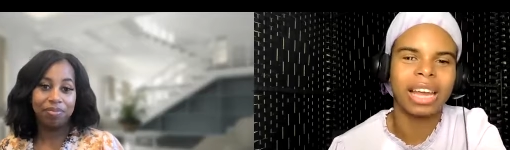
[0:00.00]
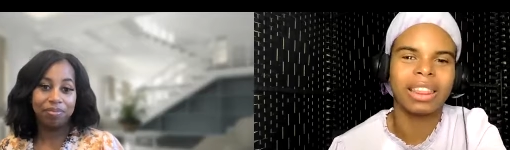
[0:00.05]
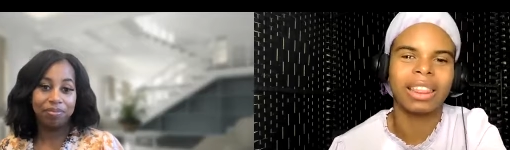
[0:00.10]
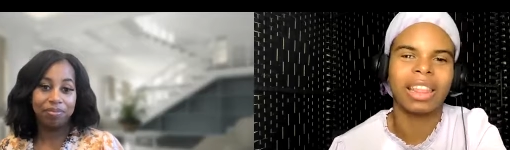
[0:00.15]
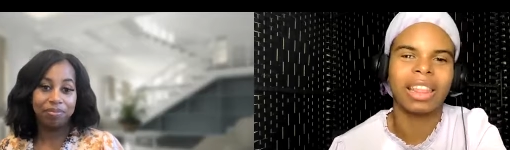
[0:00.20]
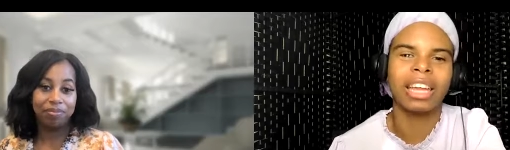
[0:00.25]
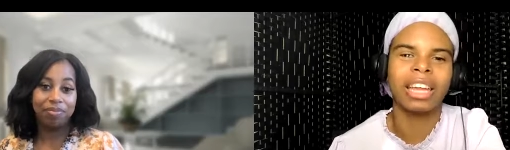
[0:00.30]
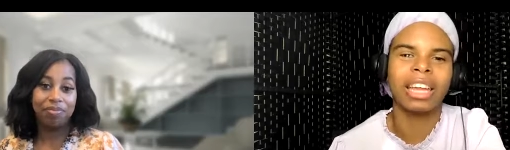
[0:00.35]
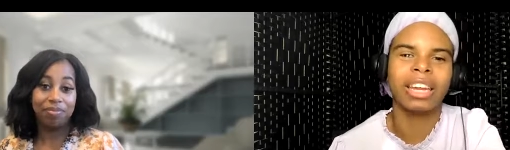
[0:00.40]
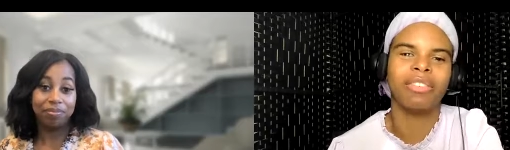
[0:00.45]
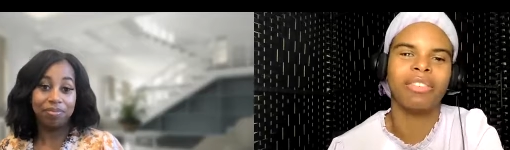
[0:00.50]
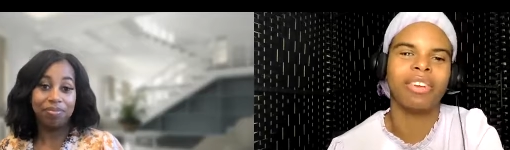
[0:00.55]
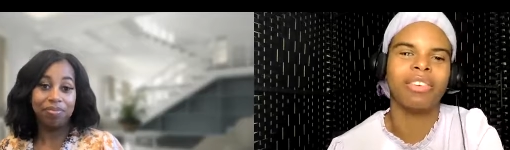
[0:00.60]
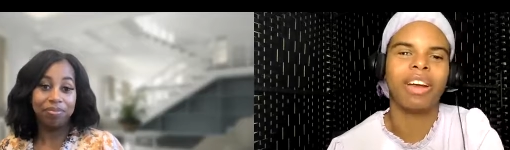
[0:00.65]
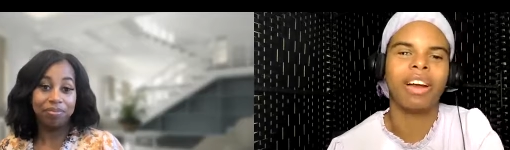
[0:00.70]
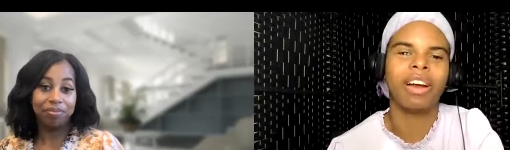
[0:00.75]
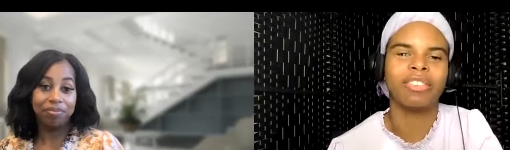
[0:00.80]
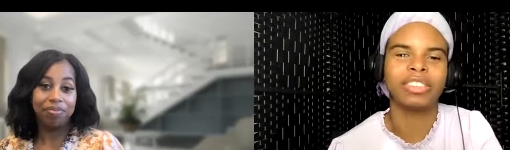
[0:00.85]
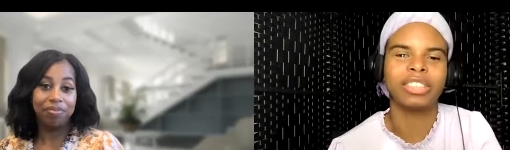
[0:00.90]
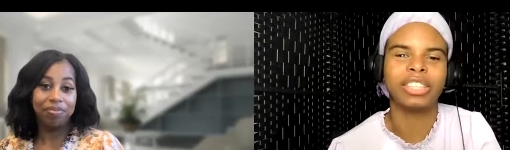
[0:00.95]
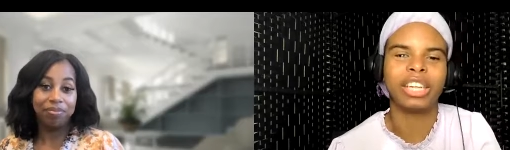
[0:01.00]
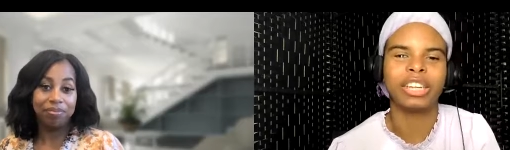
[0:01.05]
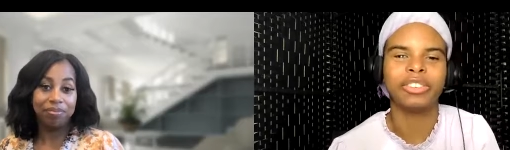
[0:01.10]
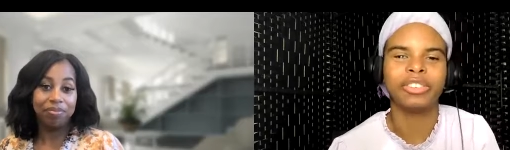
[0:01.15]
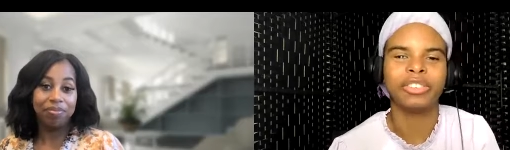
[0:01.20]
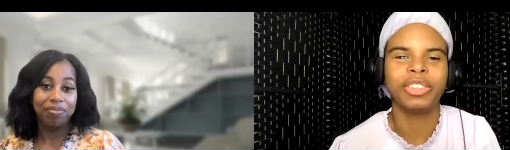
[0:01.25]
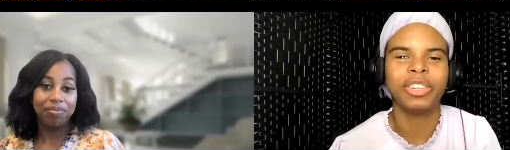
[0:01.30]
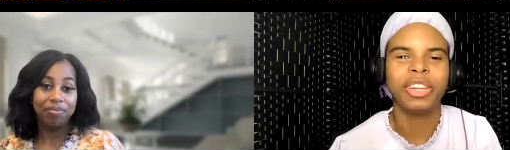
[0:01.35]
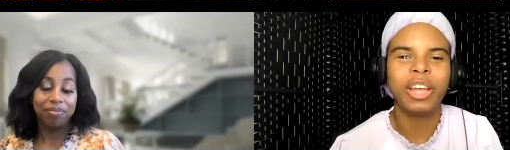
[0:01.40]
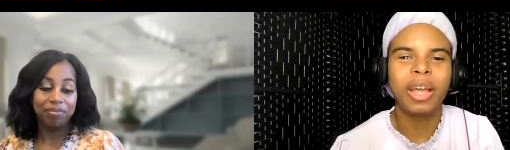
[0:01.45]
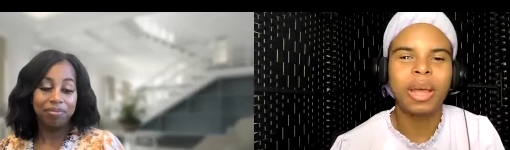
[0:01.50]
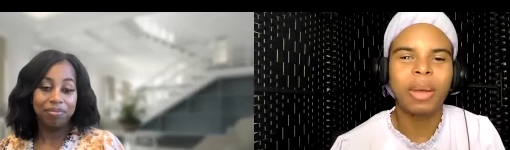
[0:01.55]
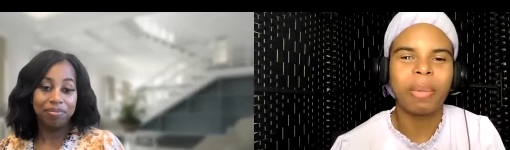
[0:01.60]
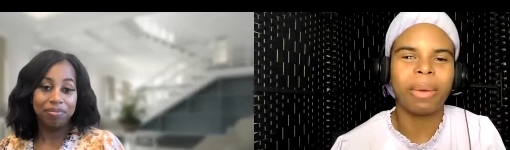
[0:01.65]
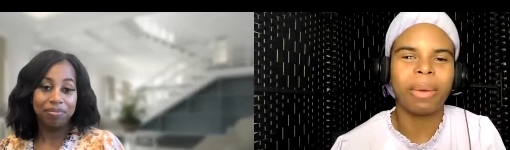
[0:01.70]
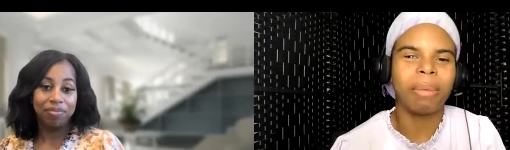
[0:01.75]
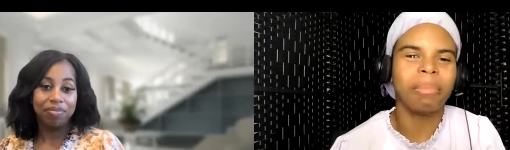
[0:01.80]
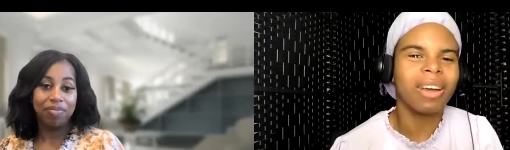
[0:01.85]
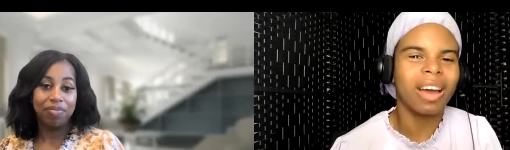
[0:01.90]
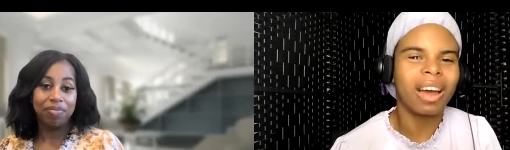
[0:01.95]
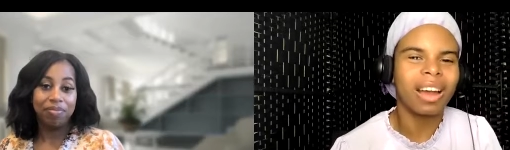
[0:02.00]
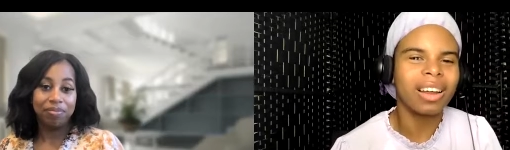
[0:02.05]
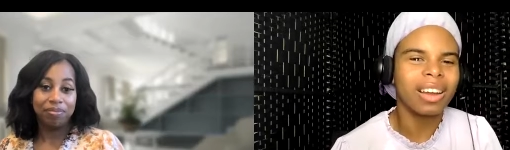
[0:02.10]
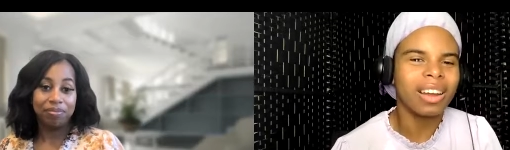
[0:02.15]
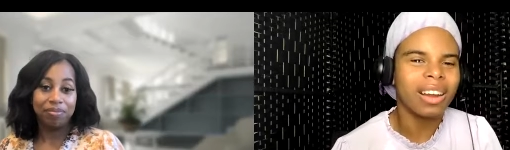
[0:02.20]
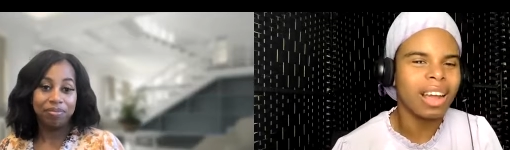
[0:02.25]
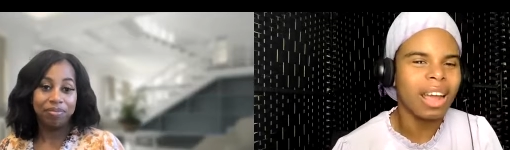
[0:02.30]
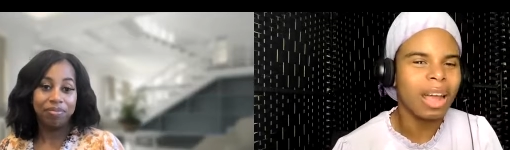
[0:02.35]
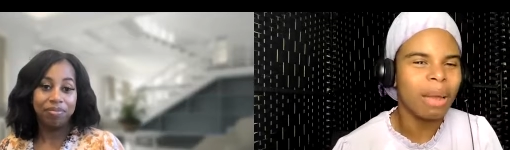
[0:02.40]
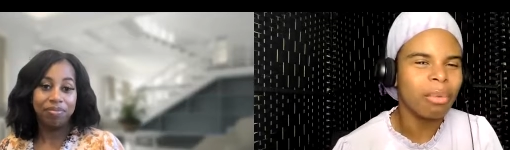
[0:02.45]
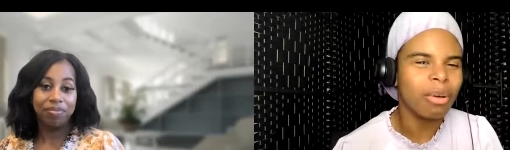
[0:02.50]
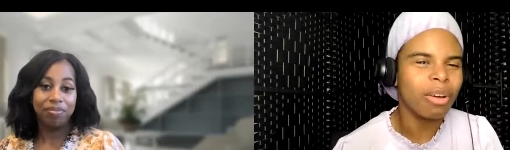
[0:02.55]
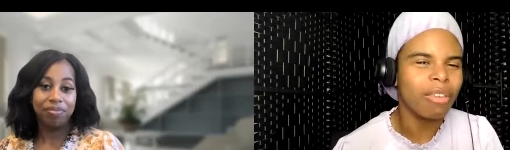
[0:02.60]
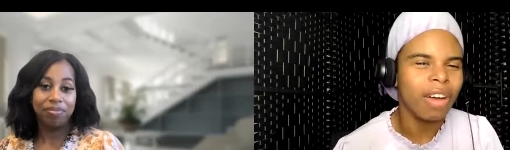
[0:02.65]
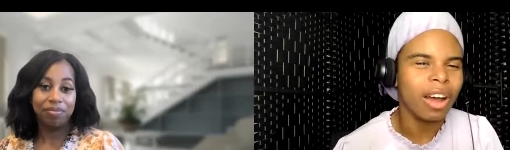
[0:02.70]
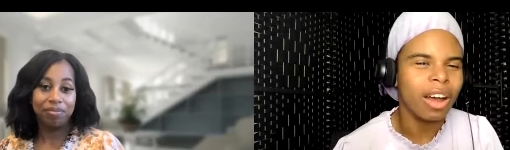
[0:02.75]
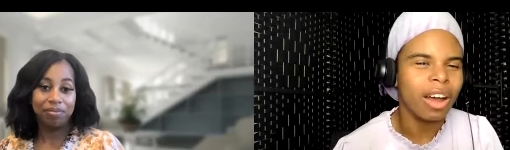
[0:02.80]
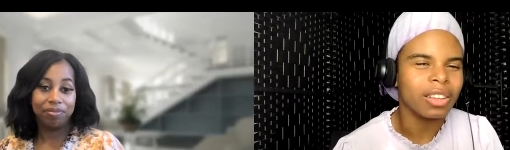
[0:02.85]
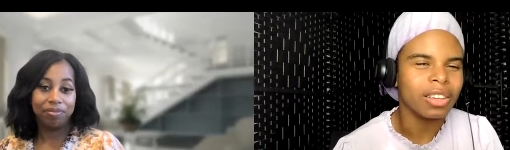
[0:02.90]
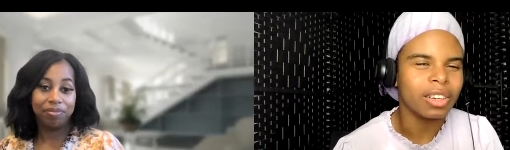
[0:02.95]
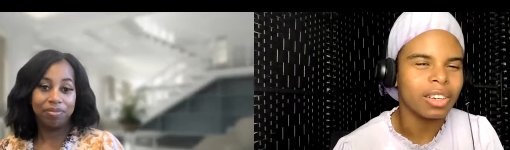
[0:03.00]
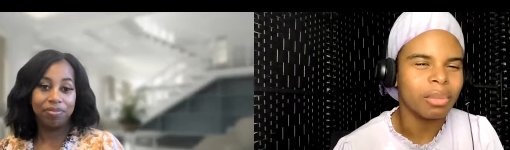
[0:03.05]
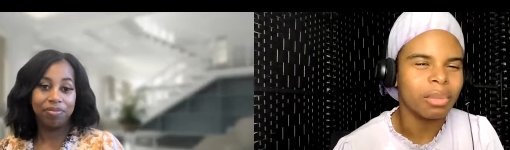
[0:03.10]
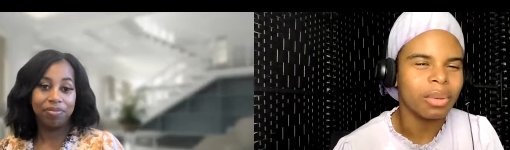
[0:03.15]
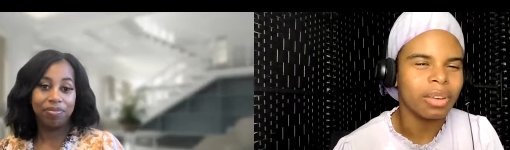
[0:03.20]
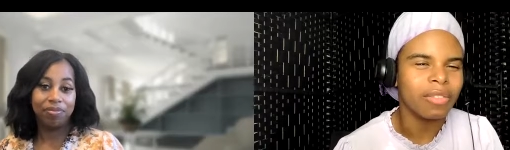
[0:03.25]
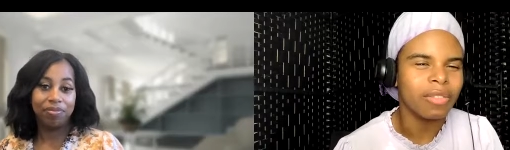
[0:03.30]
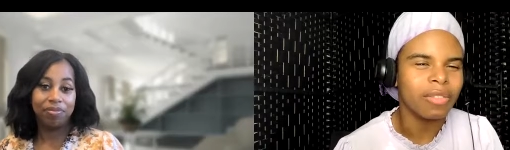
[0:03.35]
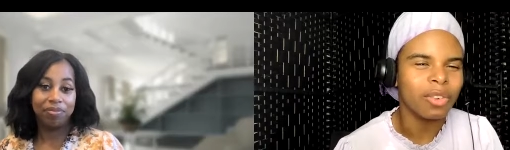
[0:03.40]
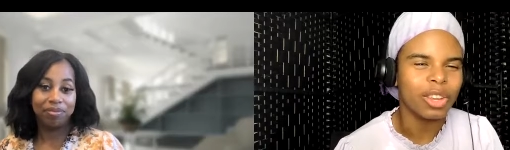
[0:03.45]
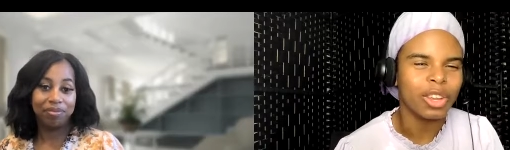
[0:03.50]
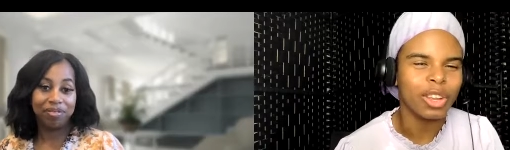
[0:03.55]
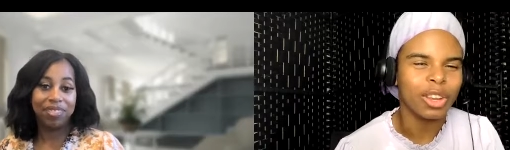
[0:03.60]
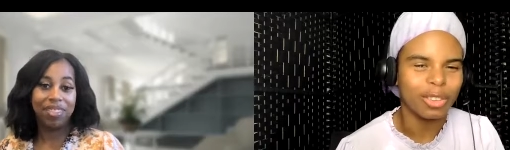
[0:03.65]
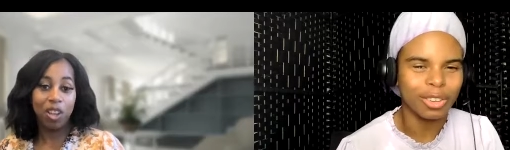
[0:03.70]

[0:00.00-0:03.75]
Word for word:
Speaker 1: at the end of every conversation, but I'm kind of going to improvise a little bit for you.